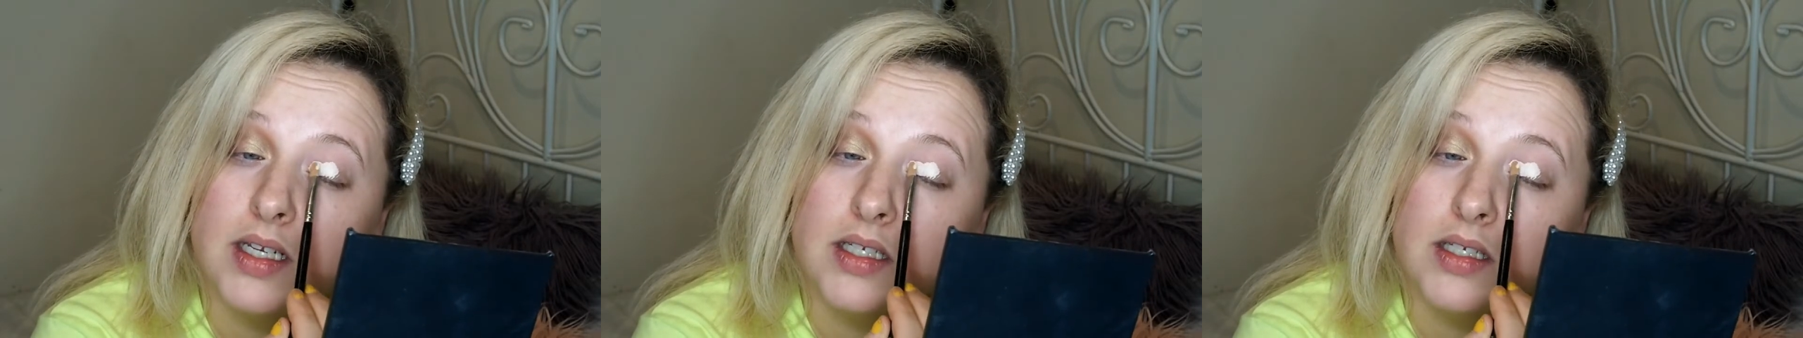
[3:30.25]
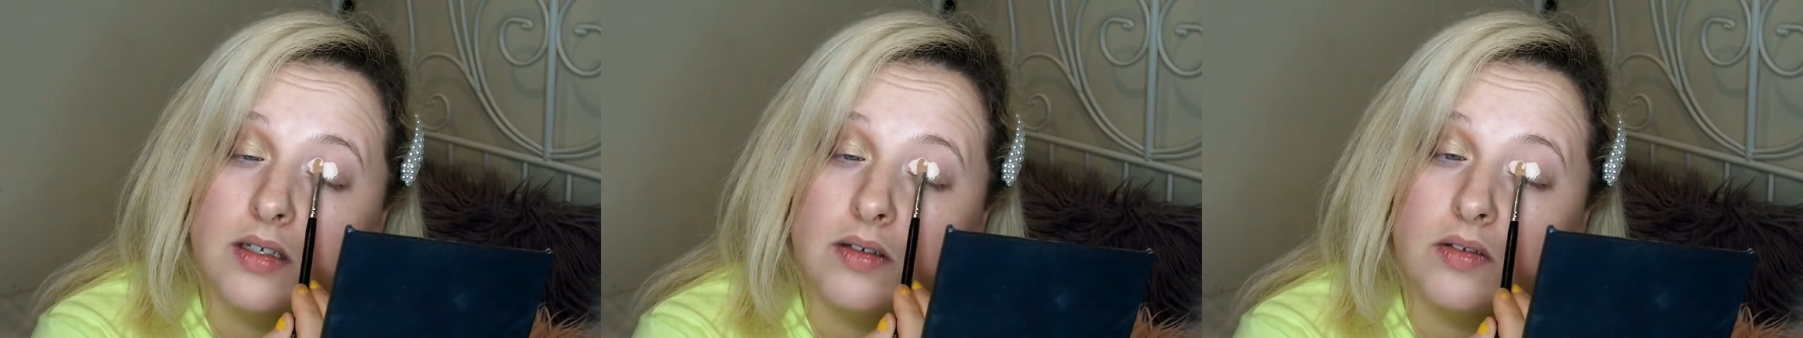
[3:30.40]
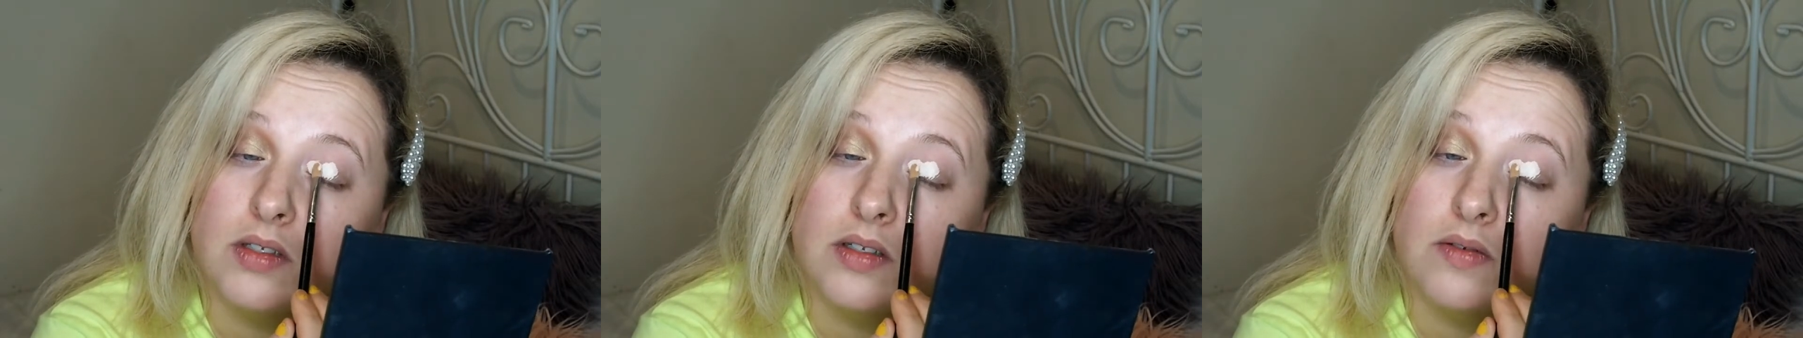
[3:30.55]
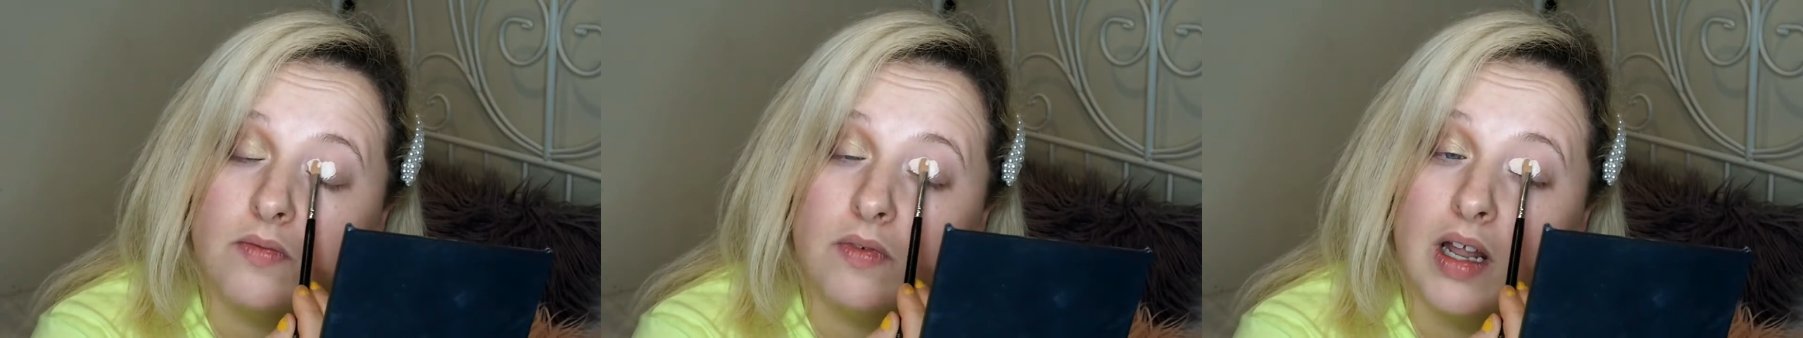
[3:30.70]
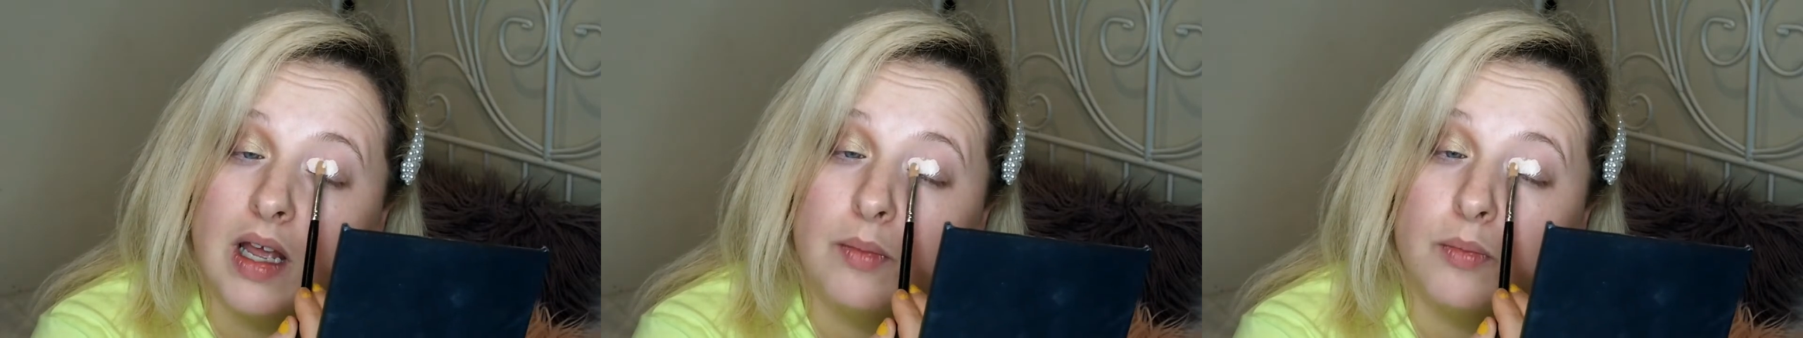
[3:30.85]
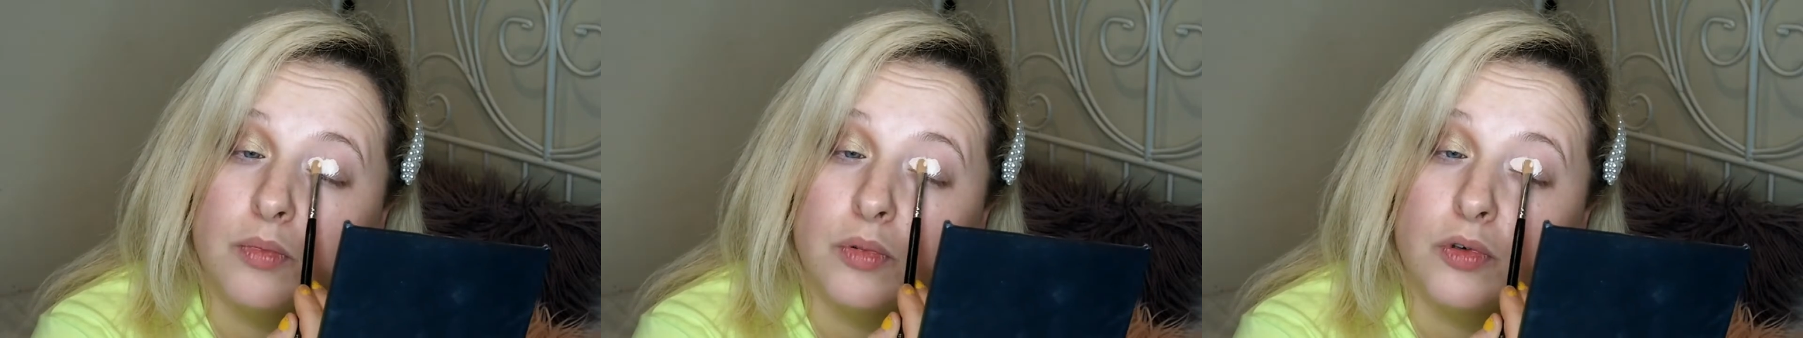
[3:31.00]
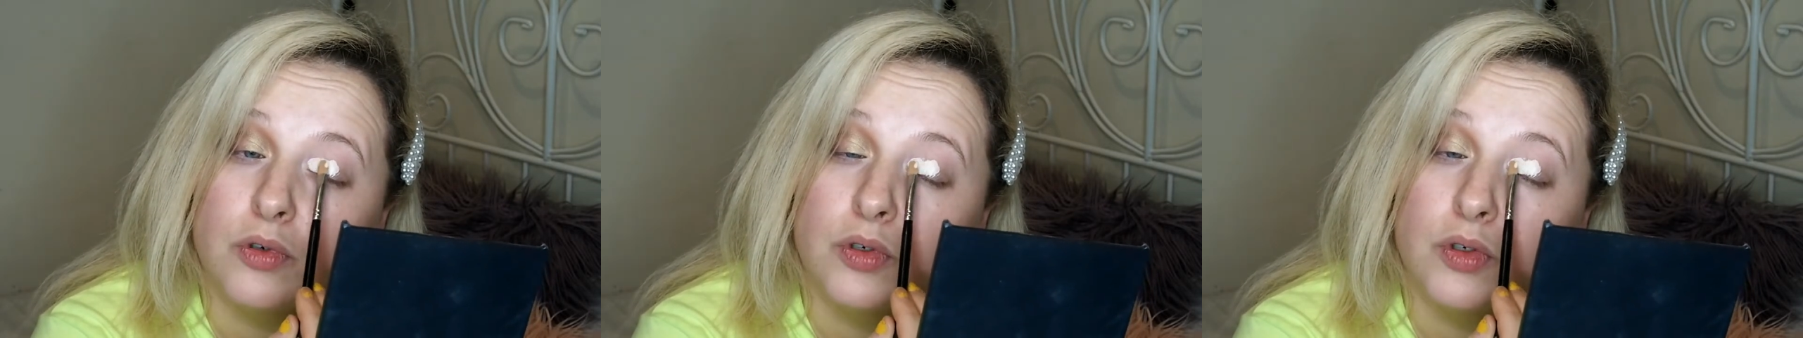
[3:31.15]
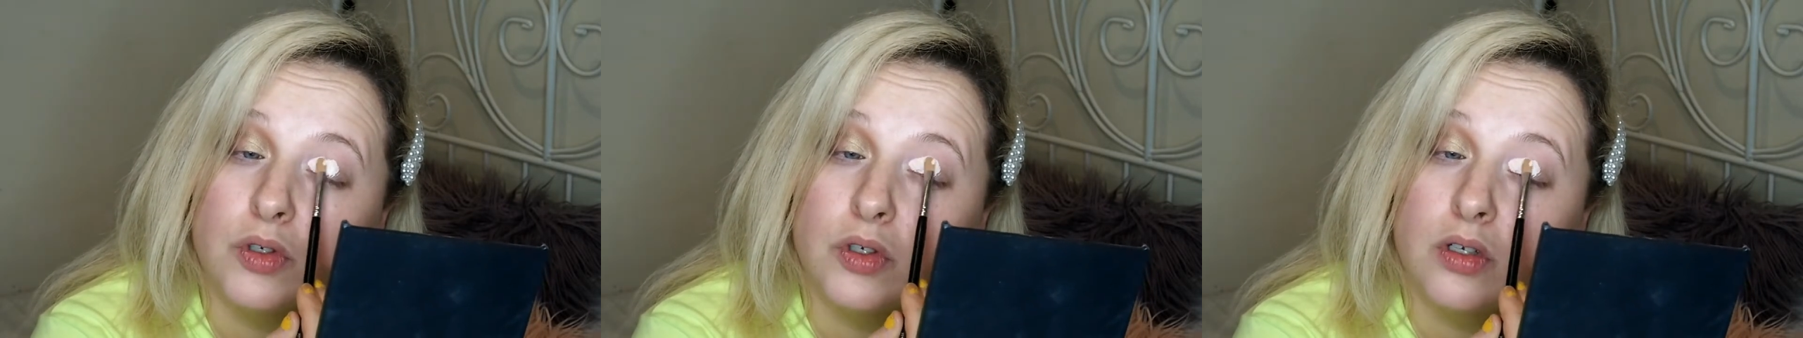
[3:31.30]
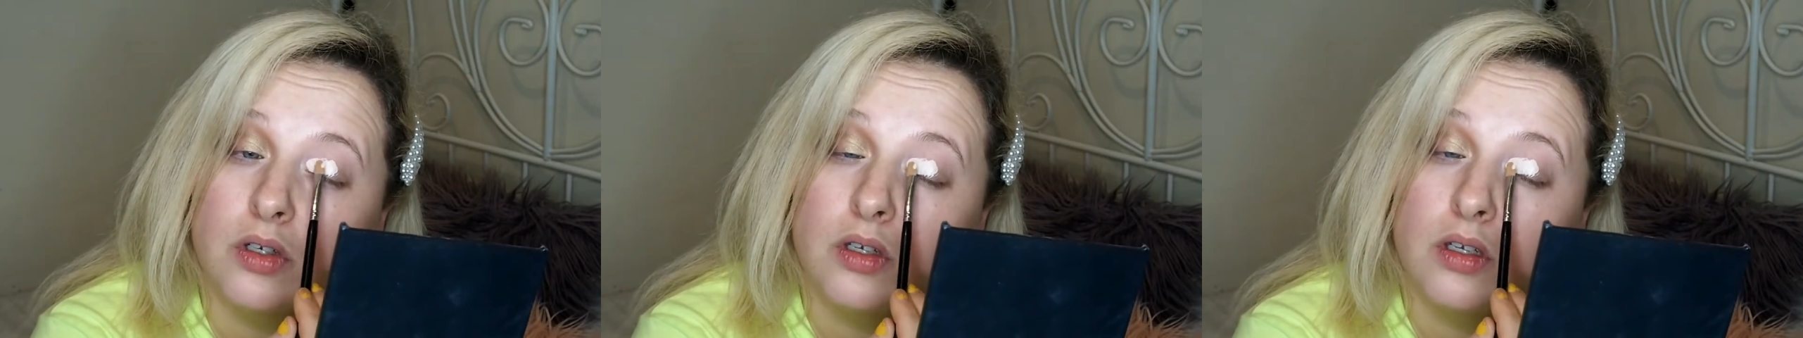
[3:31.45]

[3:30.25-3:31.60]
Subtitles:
to use a flat brush.